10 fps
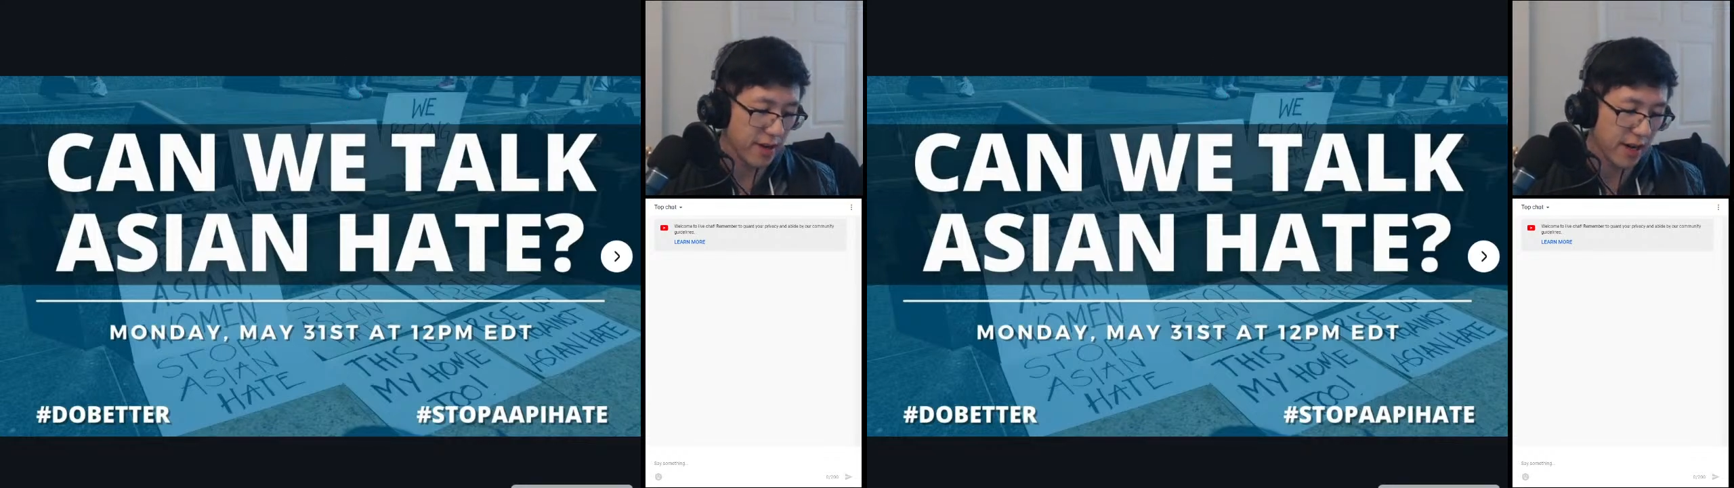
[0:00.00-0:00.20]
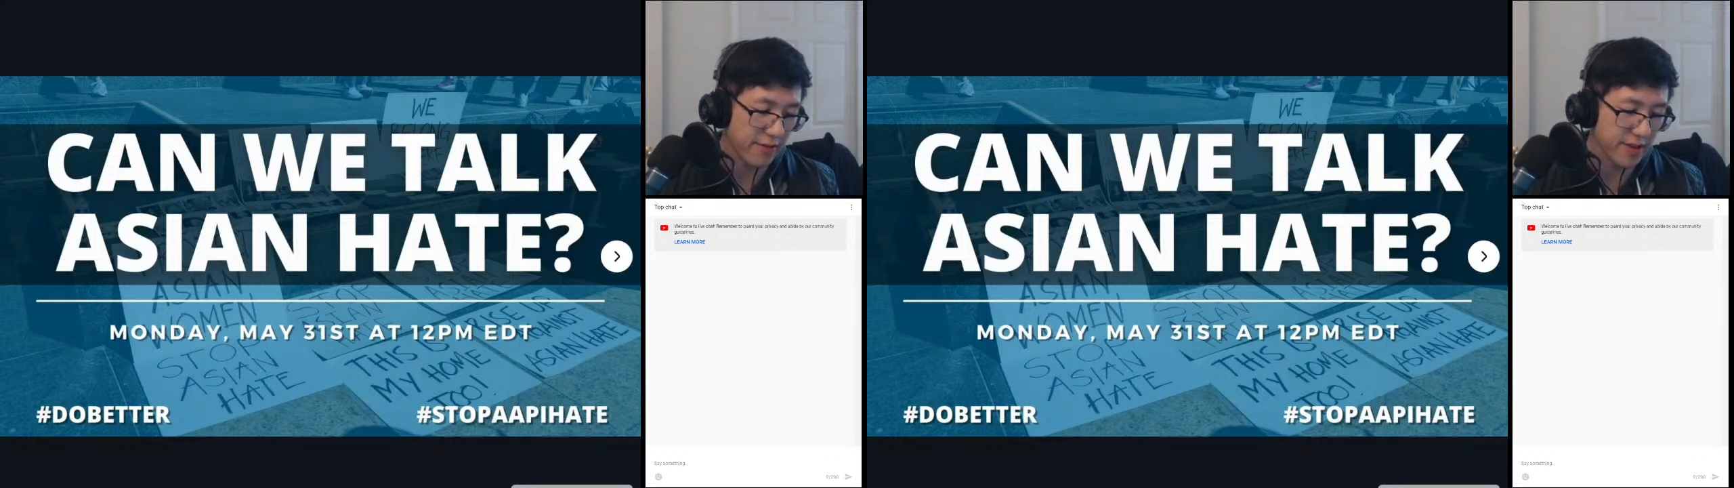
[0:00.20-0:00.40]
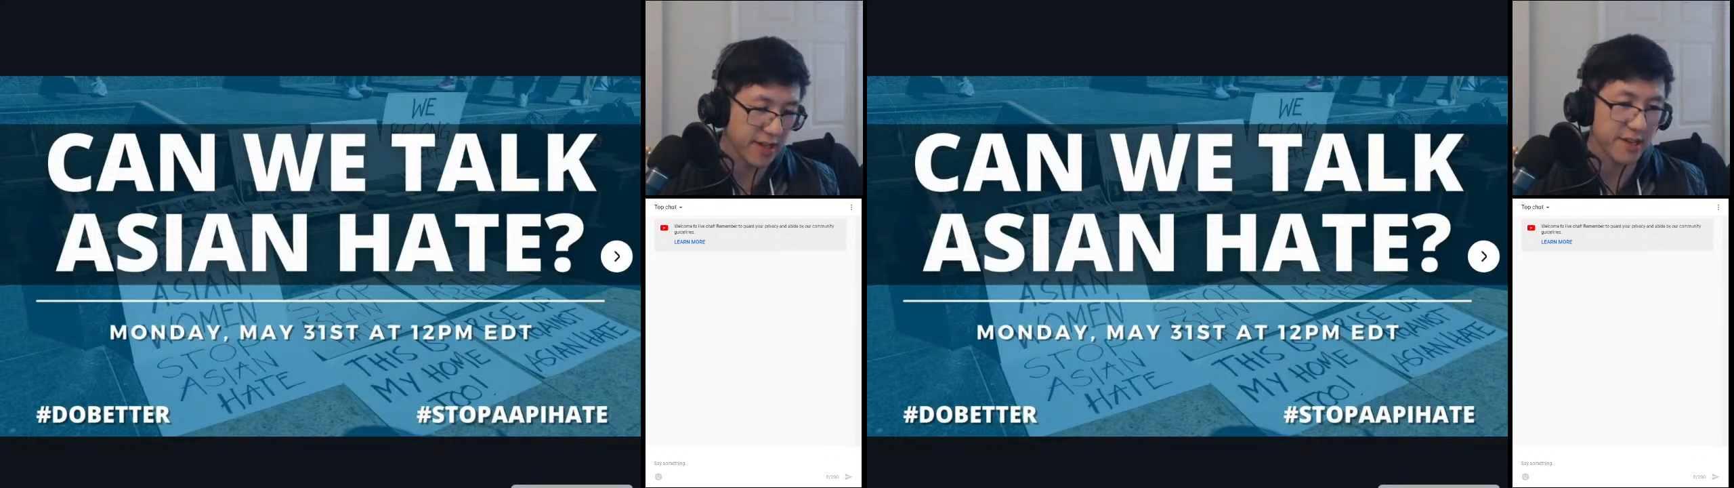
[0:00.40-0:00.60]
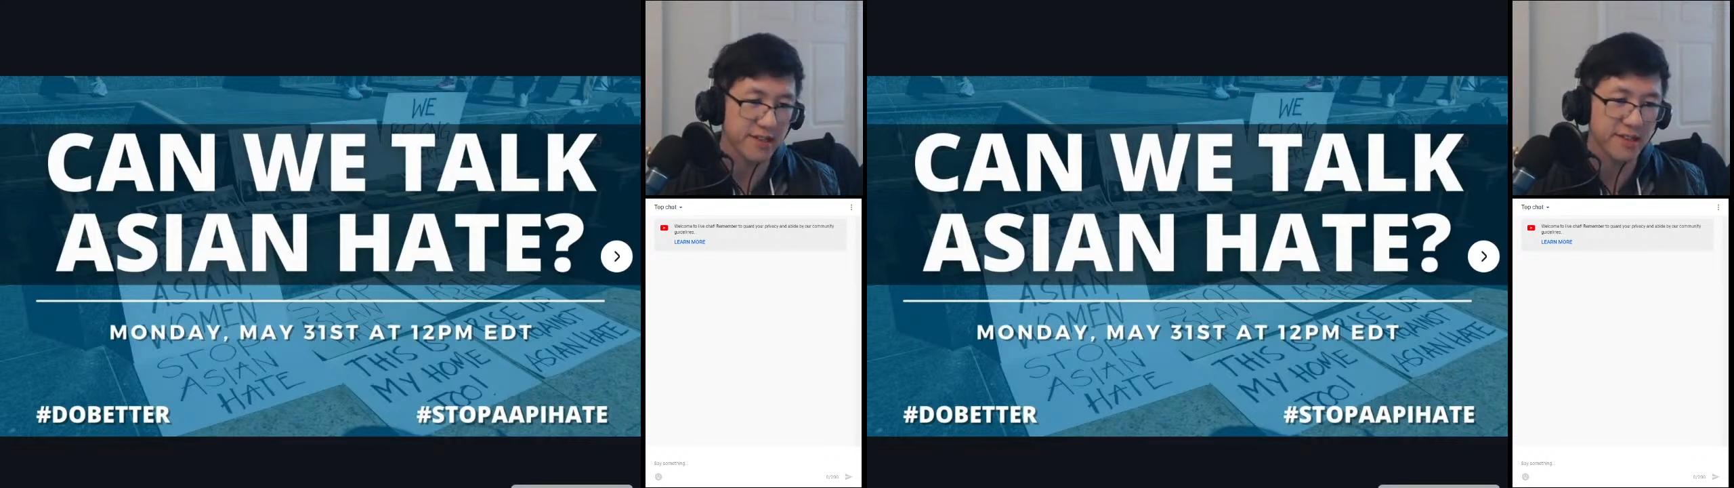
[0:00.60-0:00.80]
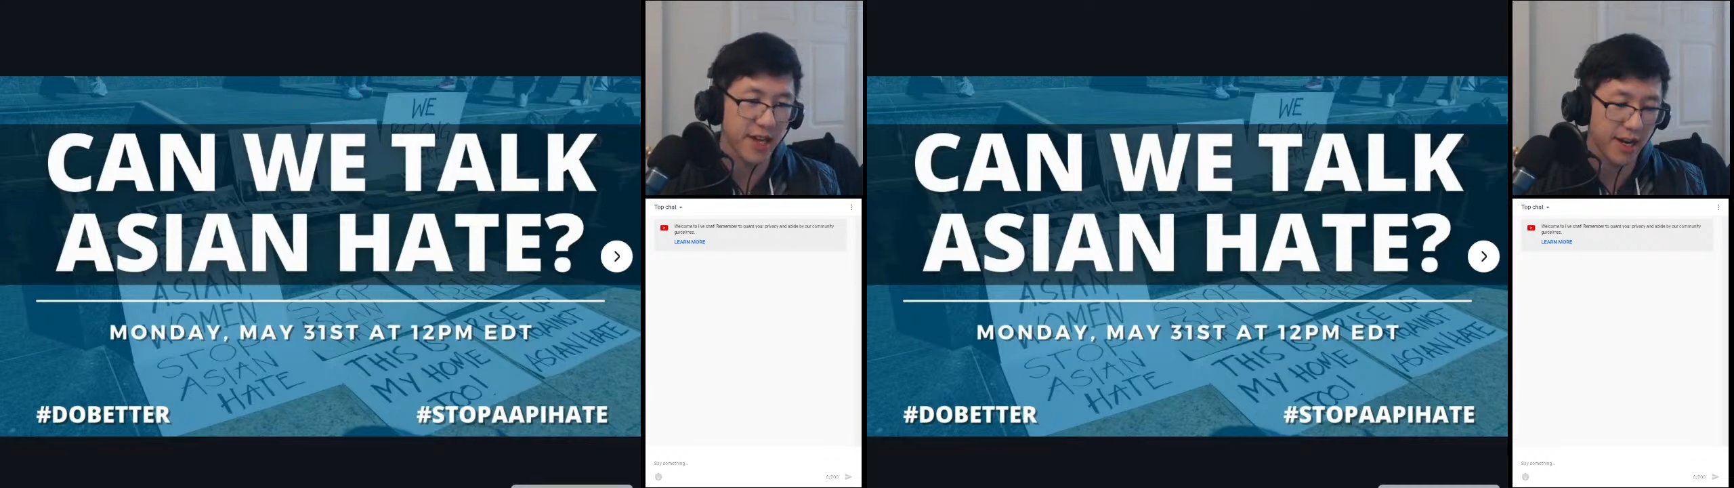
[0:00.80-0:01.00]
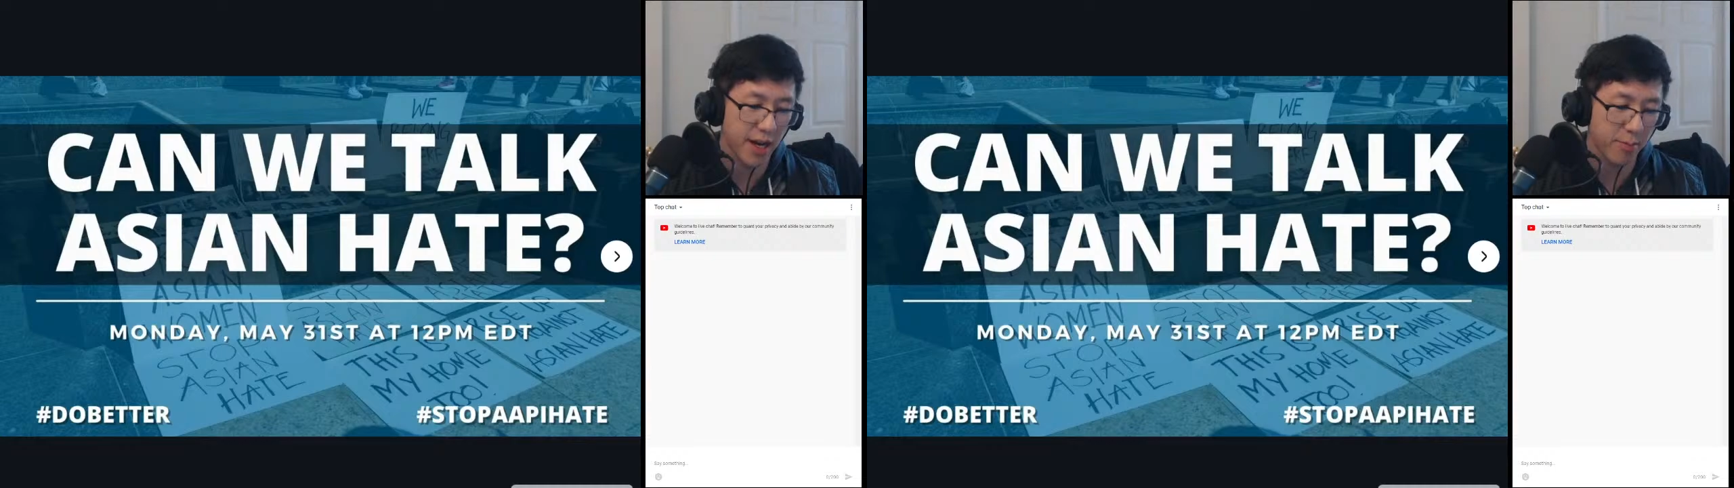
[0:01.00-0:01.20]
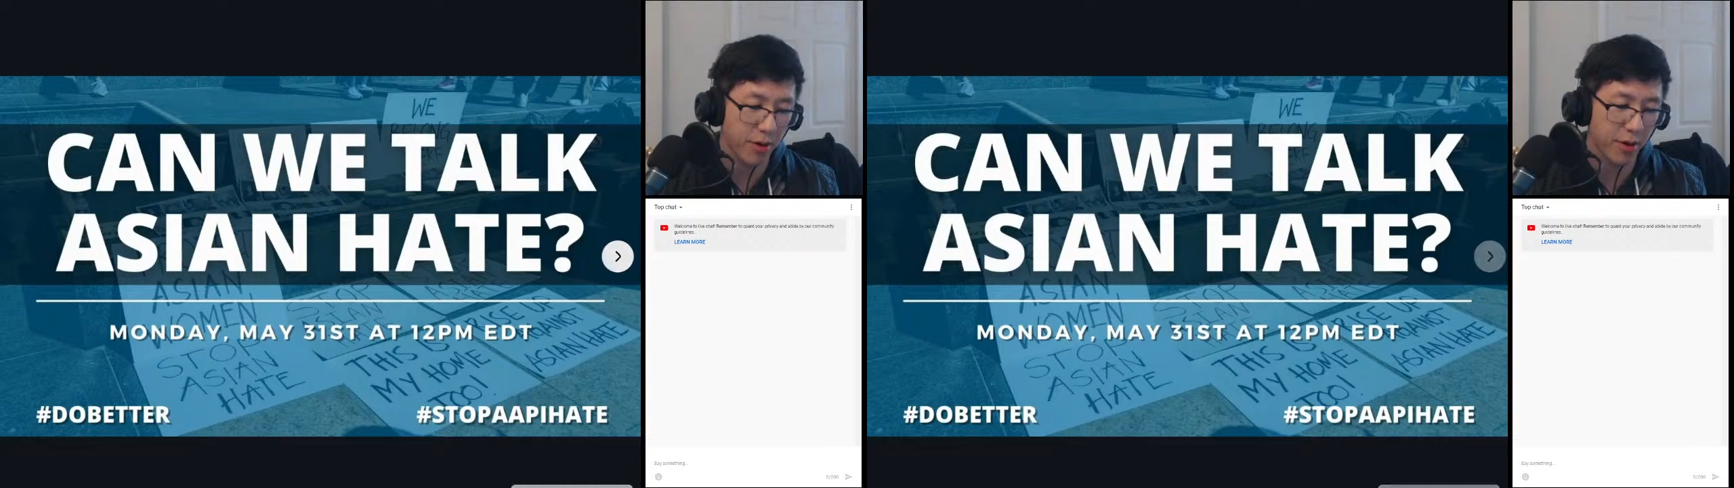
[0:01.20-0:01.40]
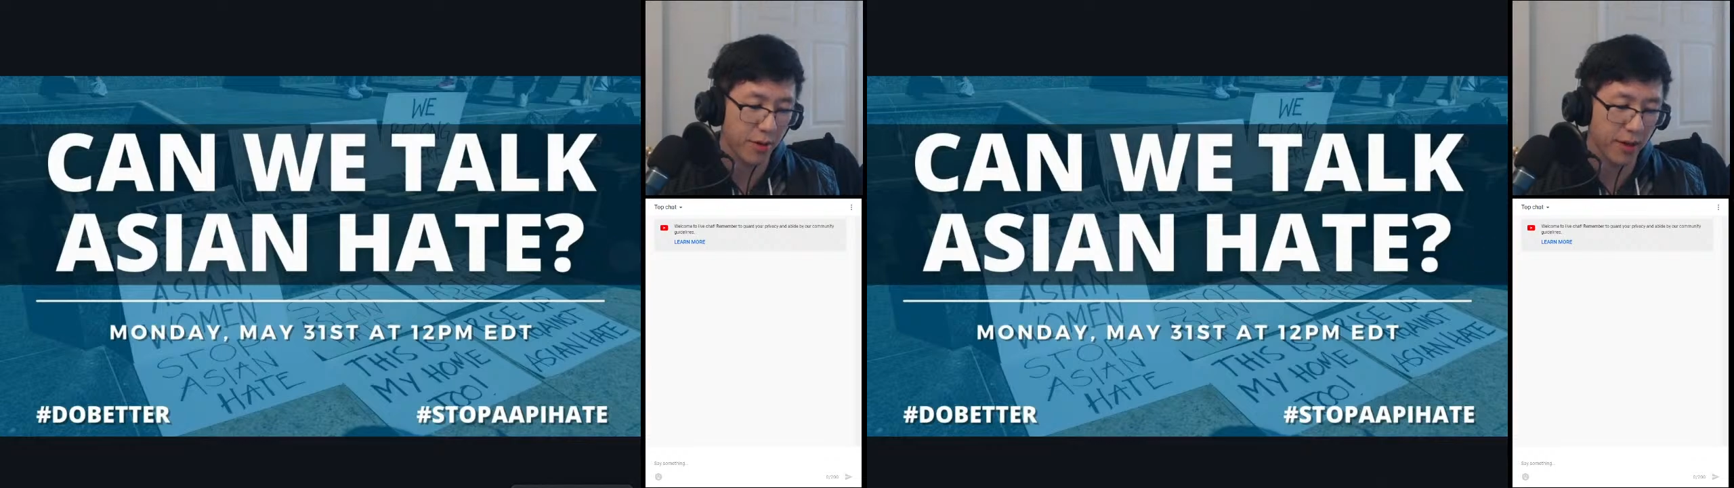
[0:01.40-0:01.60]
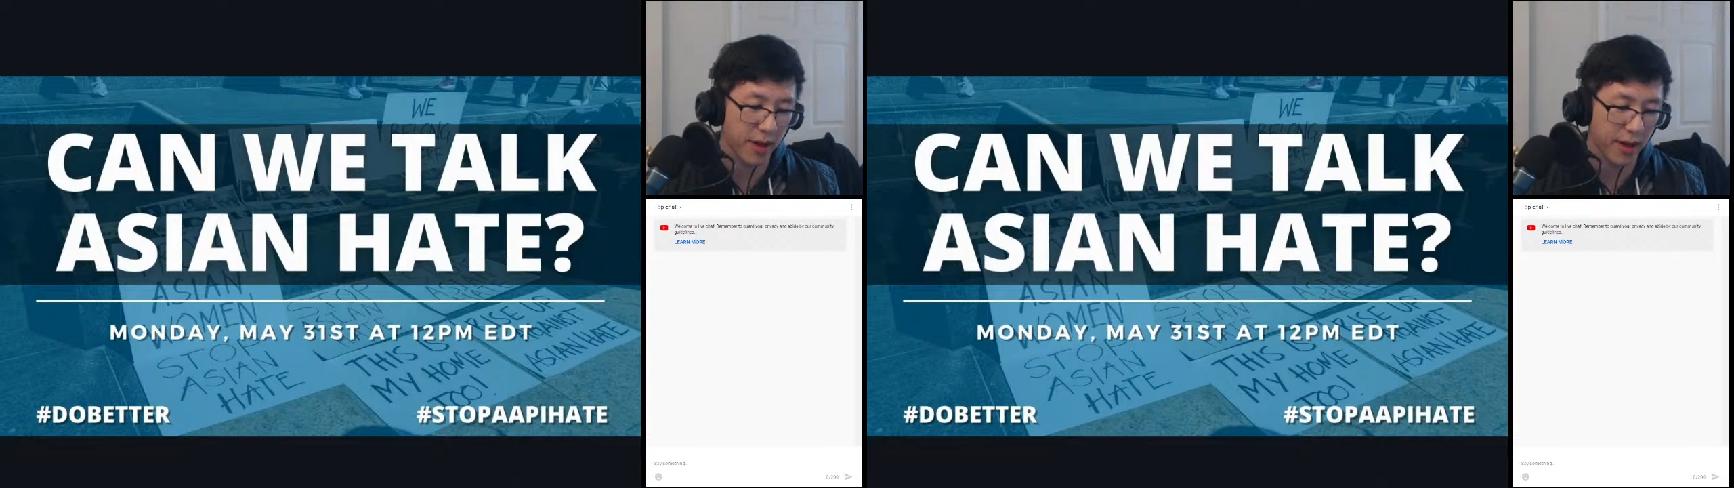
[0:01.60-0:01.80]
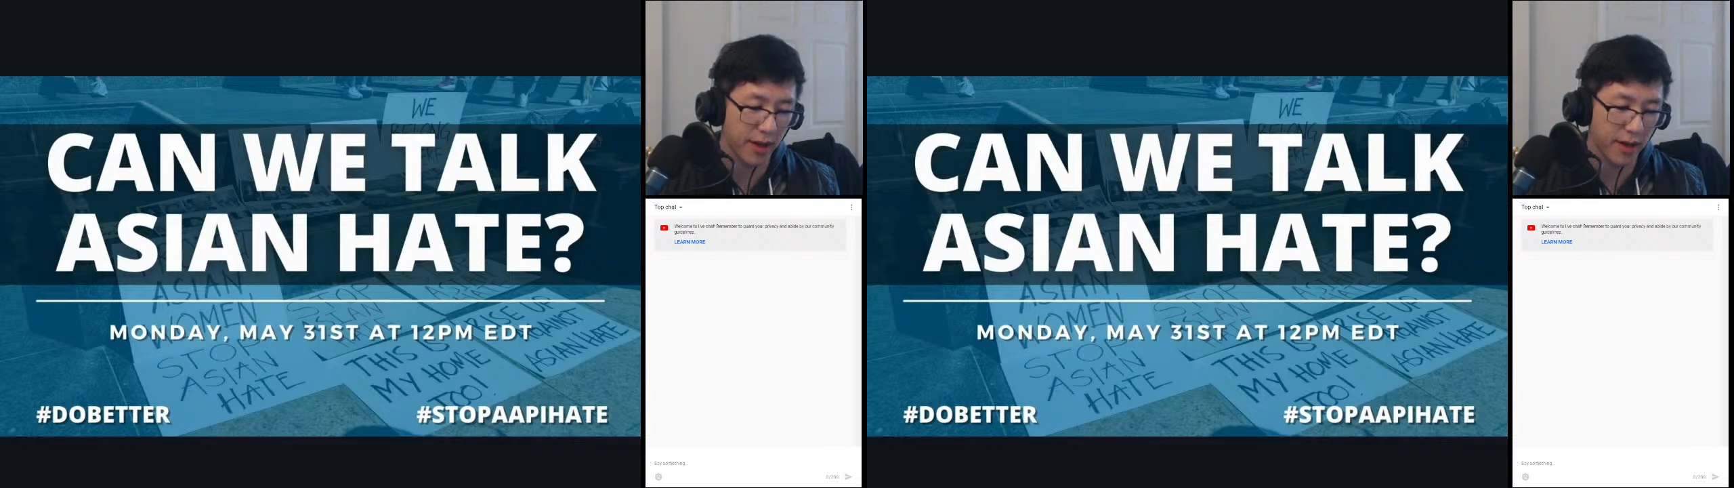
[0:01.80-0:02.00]
everything is set up
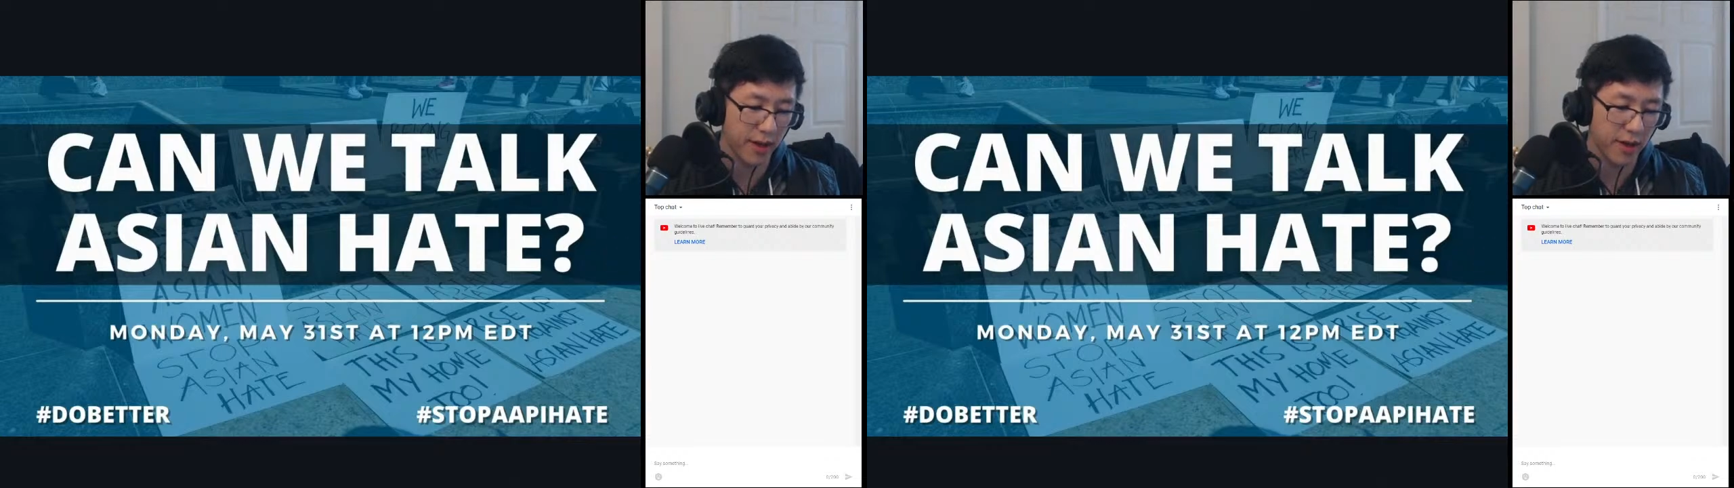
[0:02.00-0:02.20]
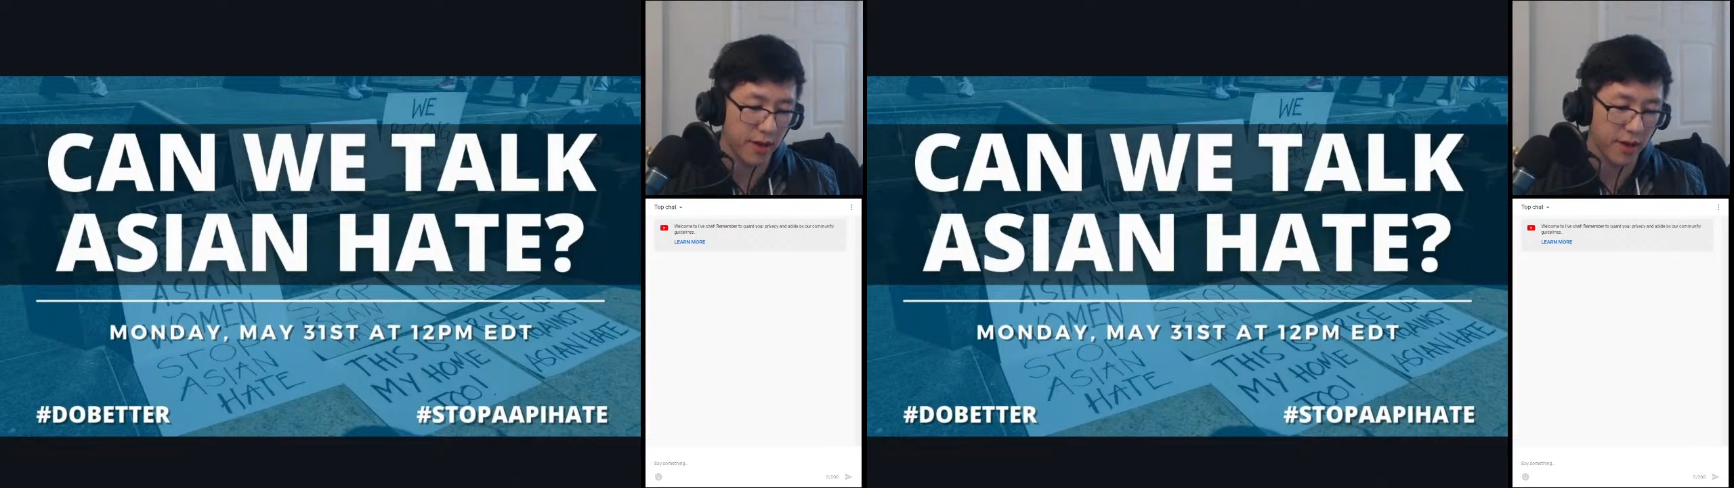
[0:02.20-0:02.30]
okay.